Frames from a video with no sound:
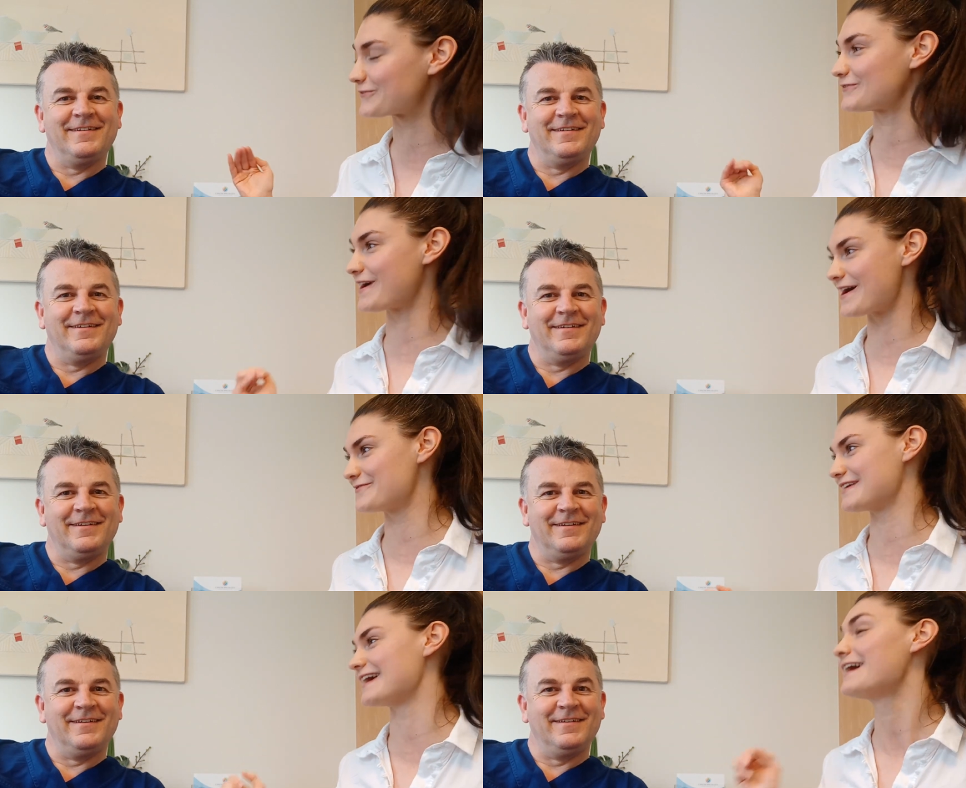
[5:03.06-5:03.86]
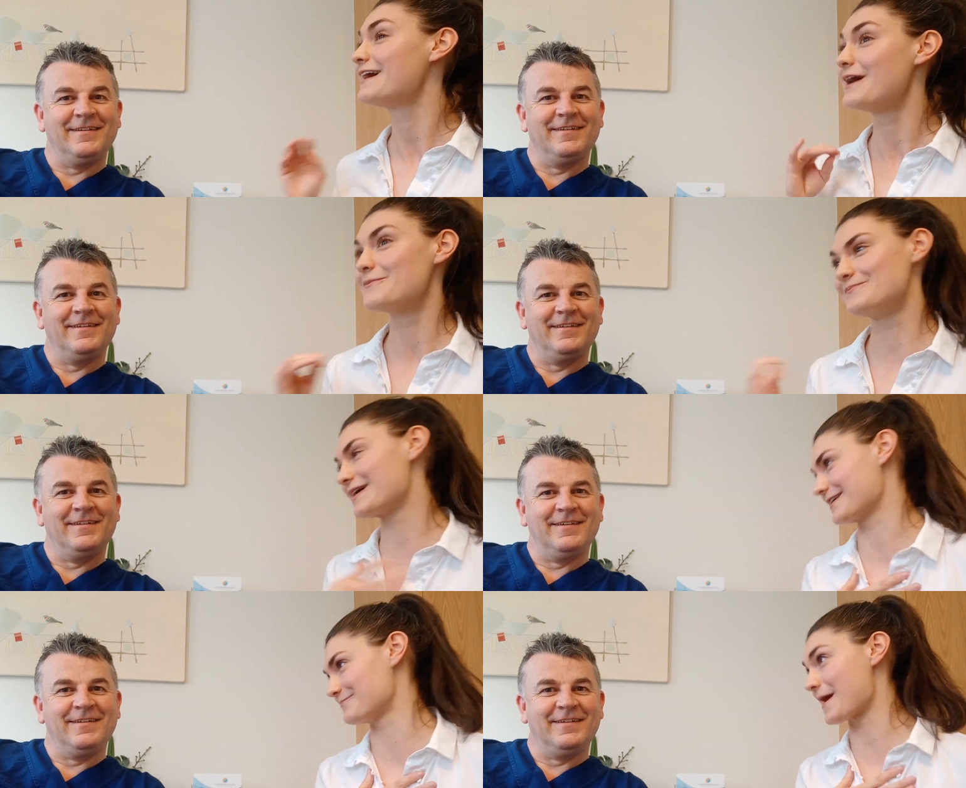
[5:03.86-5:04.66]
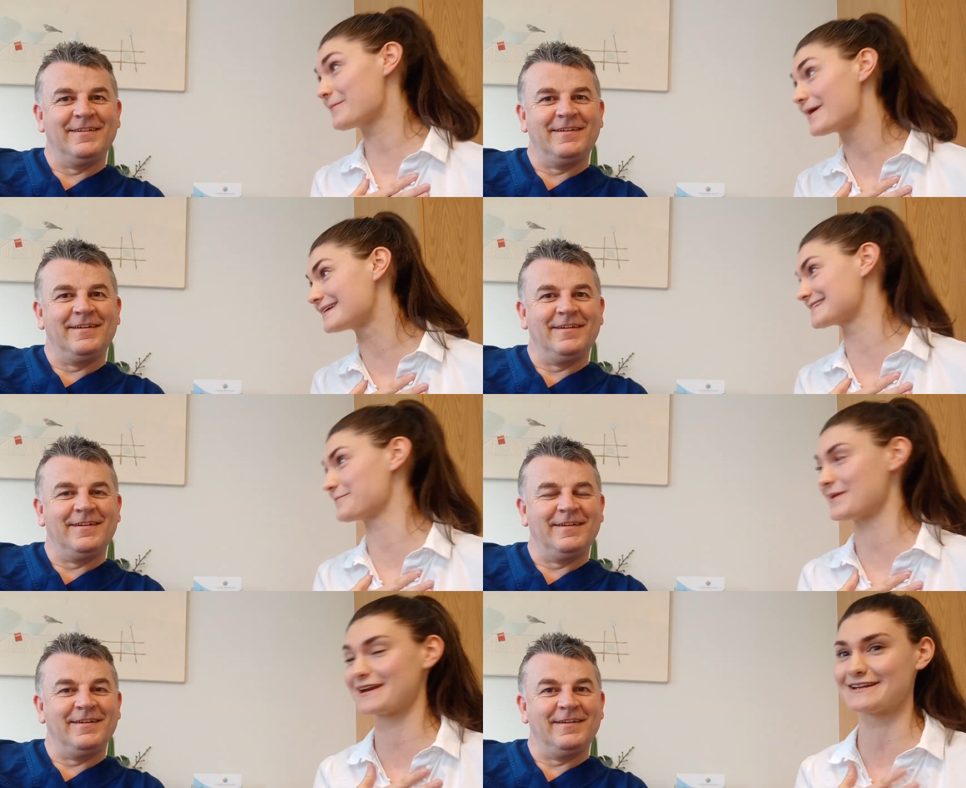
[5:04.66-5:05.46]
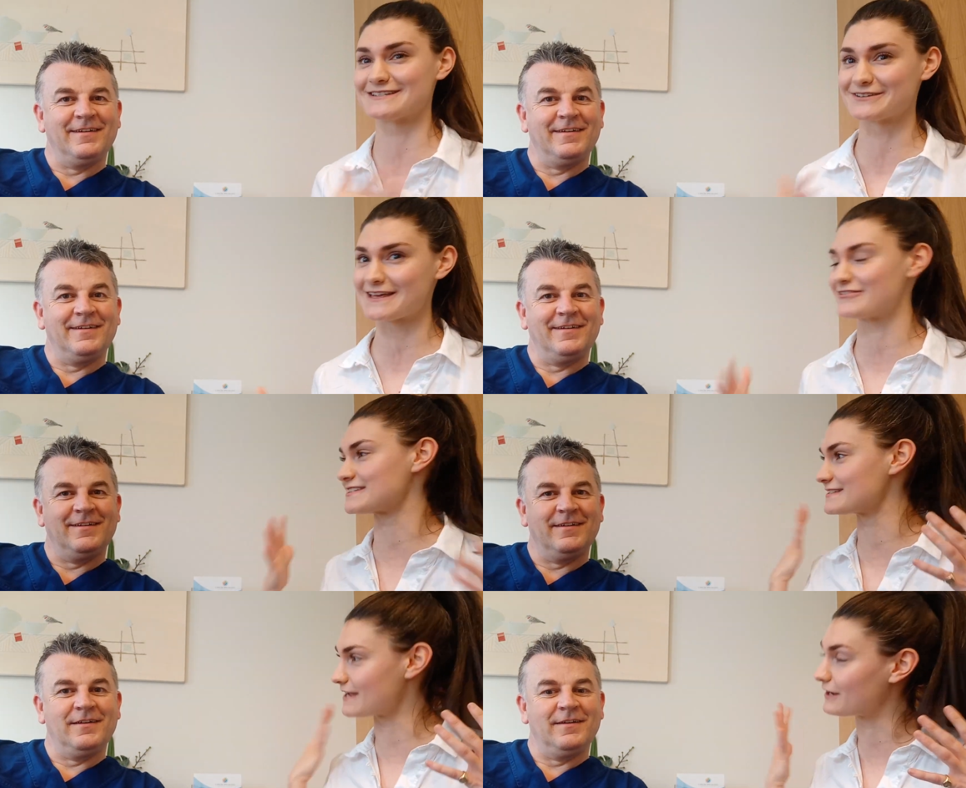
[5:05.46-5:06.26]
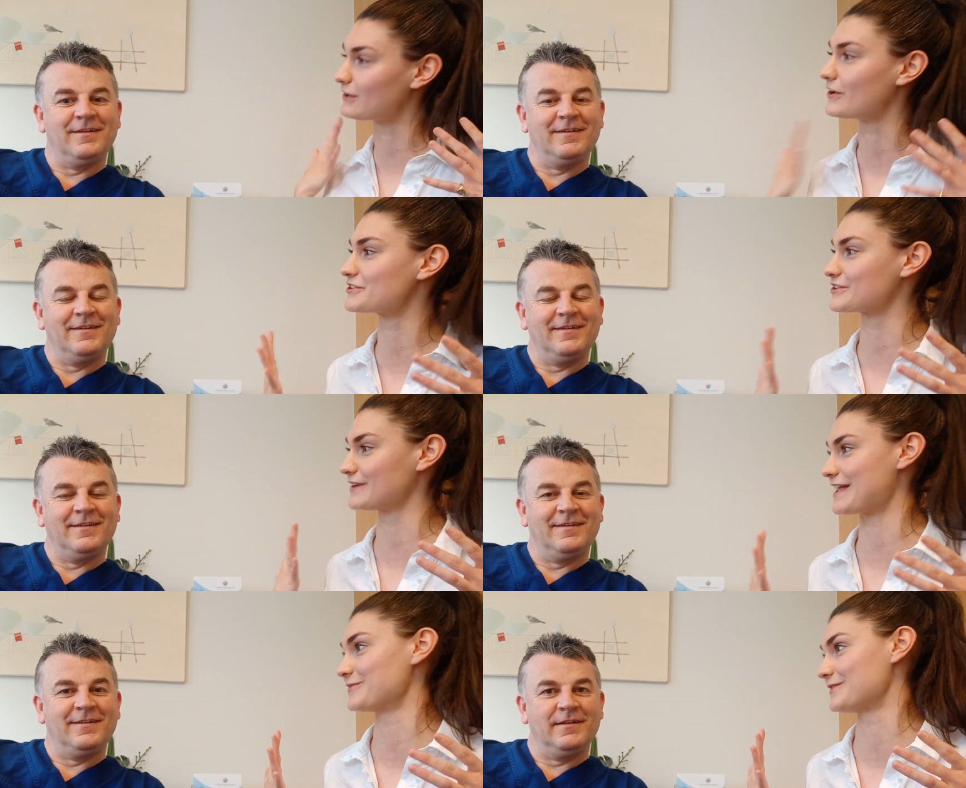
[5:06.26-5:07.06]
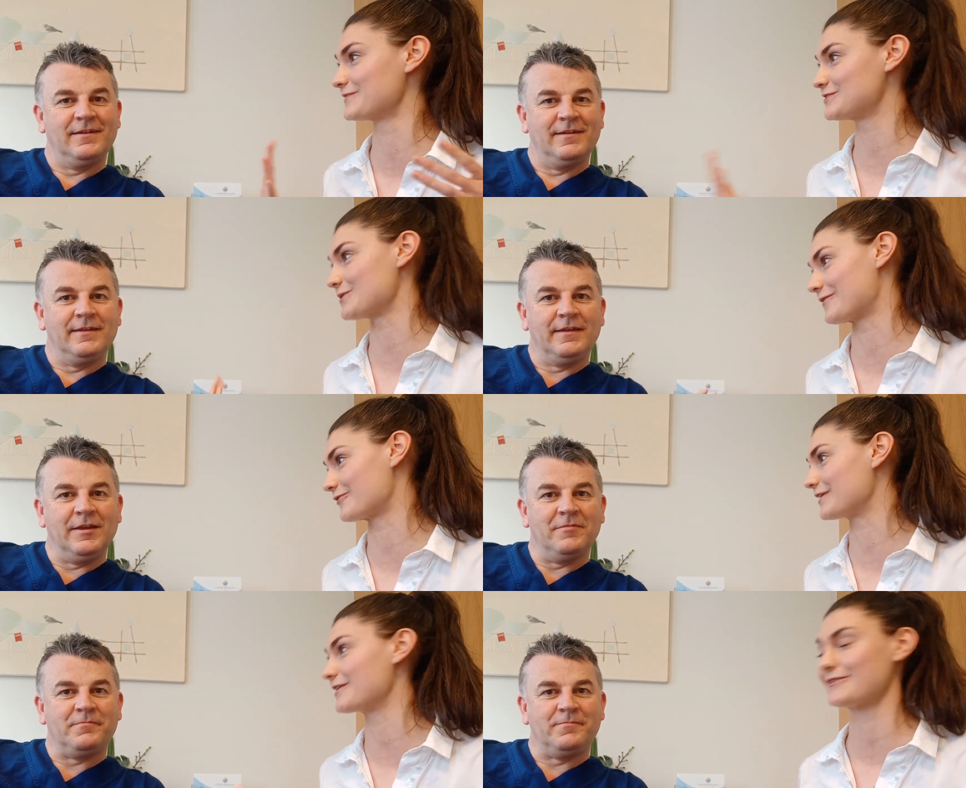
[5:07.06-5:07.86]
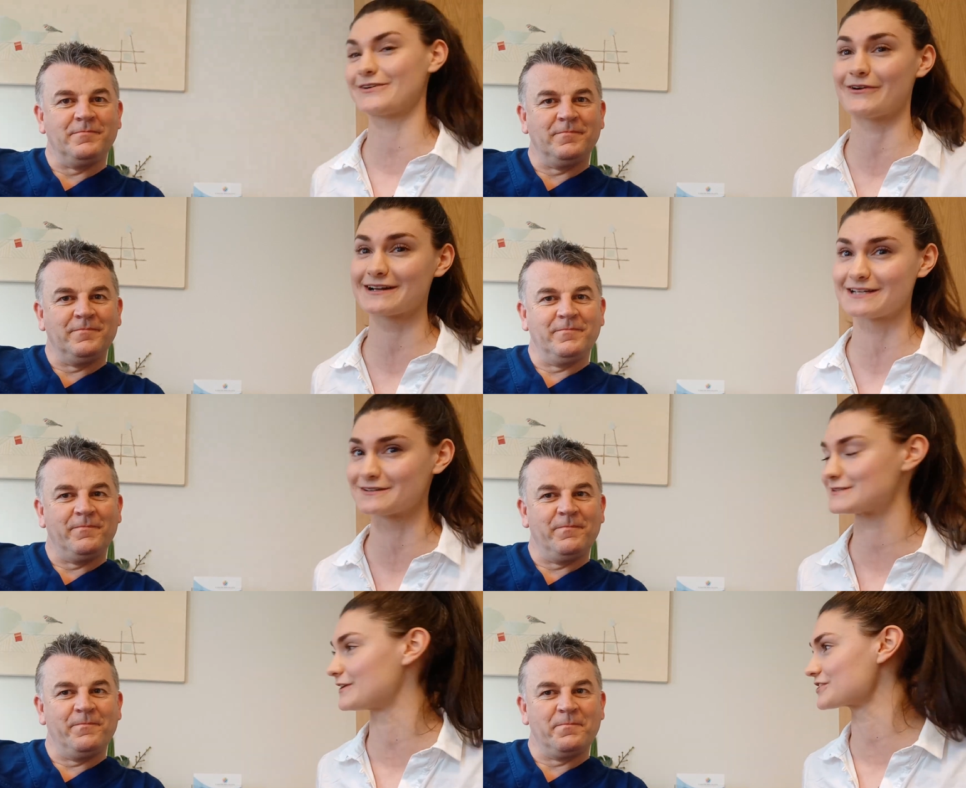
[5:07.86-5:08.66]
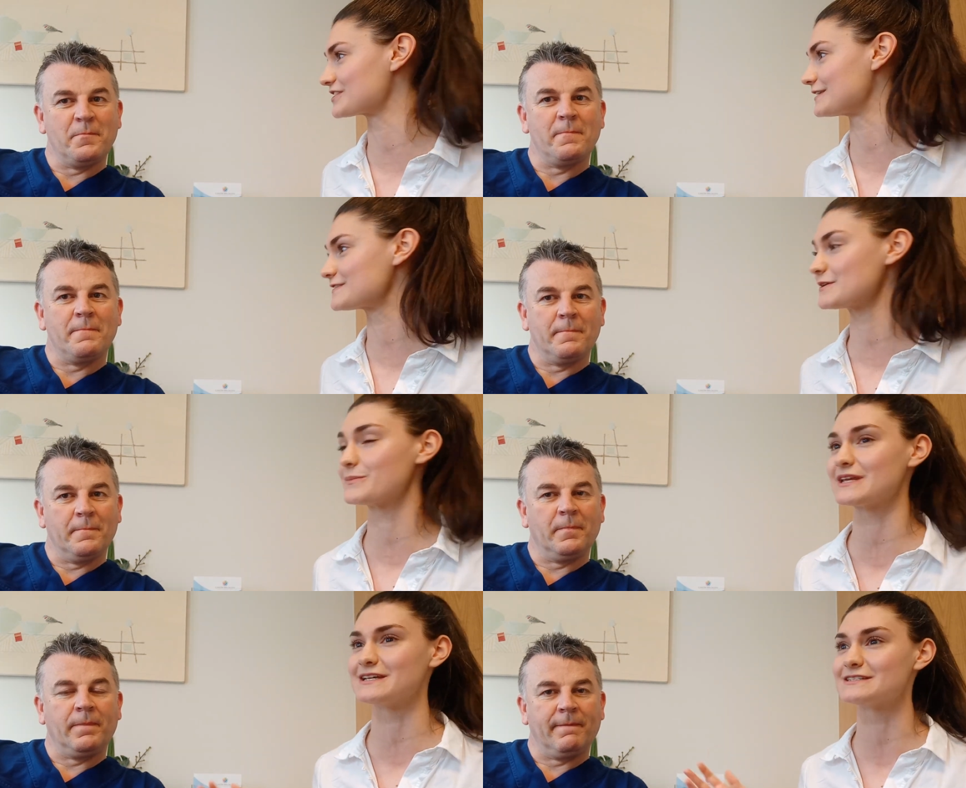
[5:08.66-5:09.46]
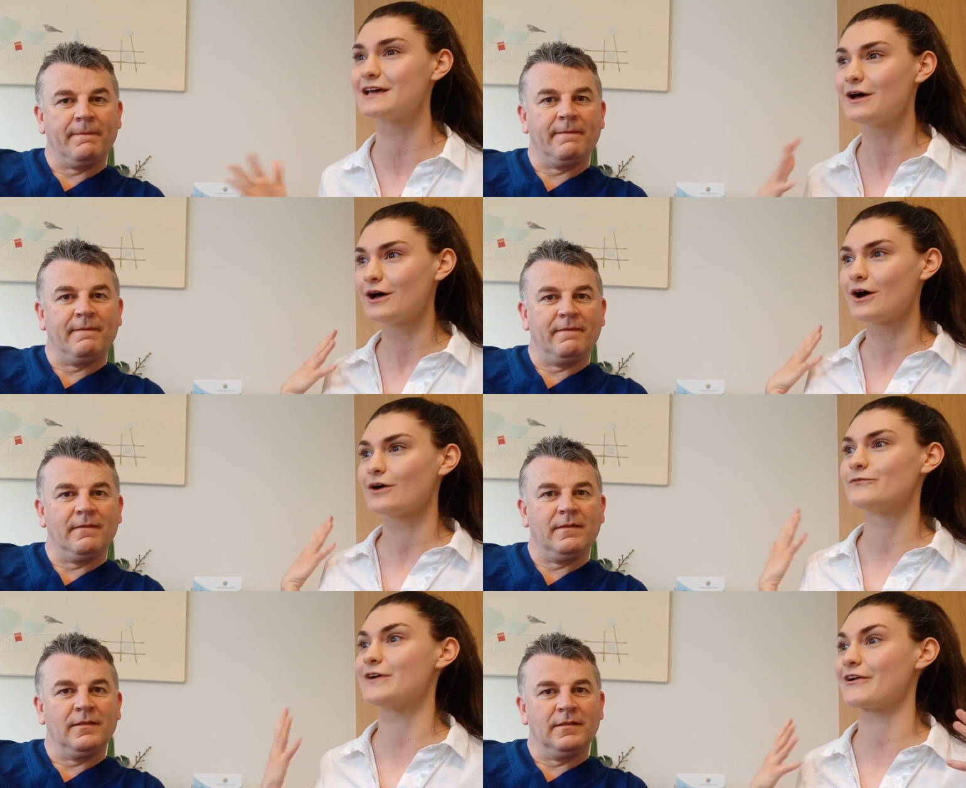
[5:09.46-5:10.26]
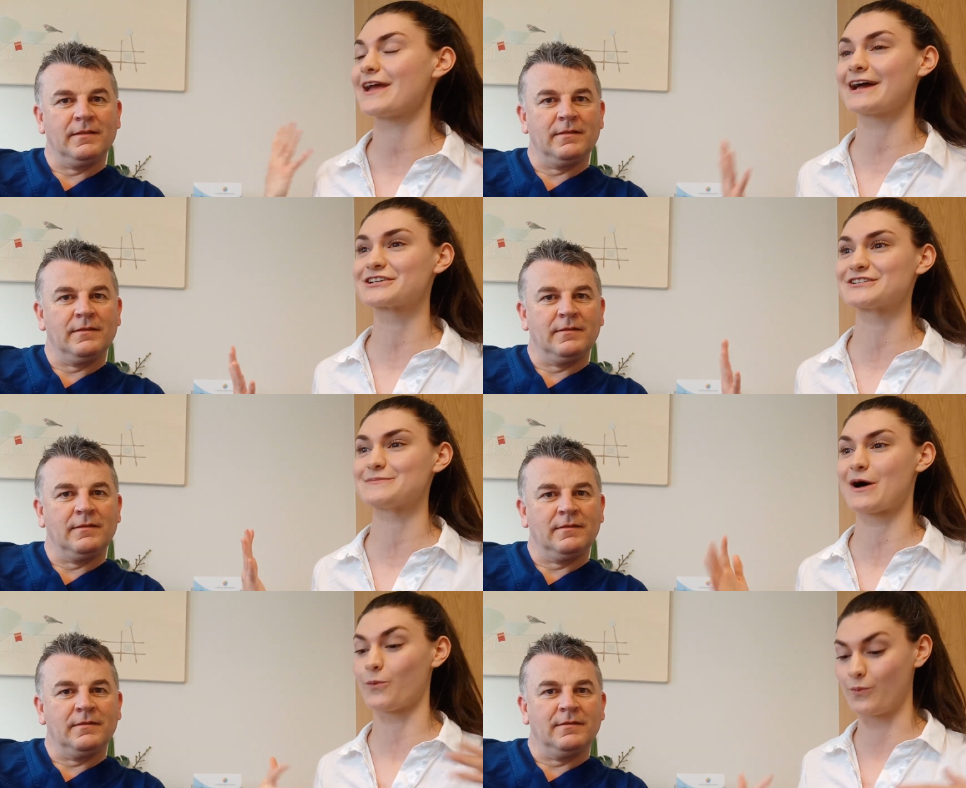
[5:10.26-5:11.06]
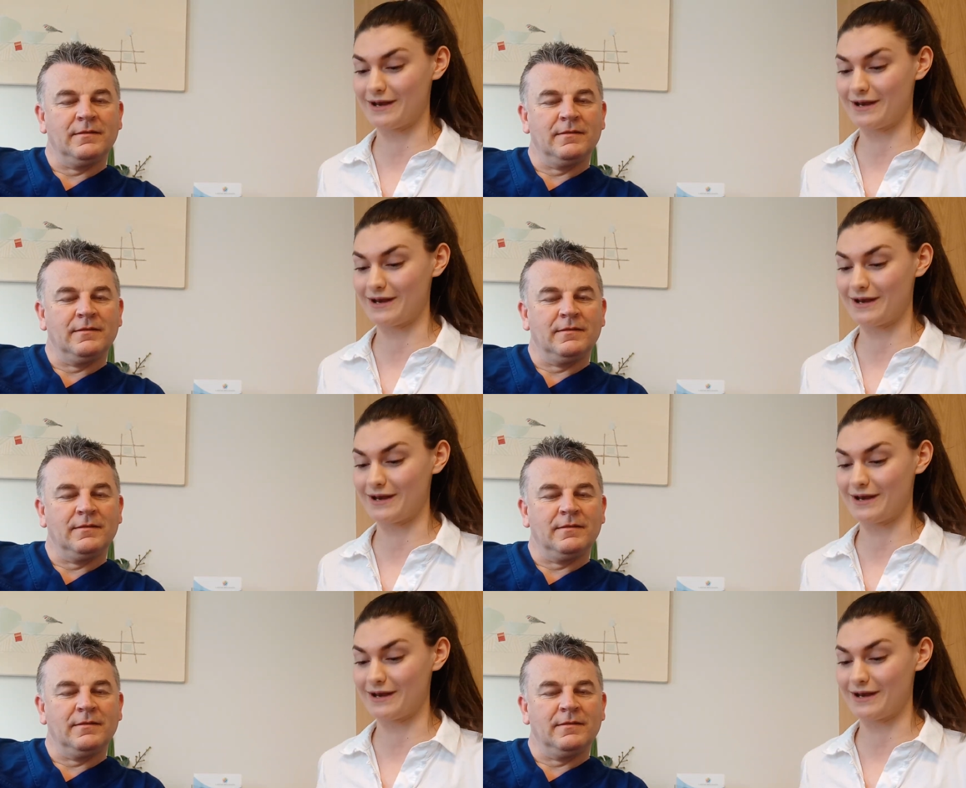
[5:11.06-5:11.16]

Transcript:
Speaker 1: to five year, like my personal opinion is that there is a psychological element to every yeah. erectile dysfunction. If somebody is very anxious about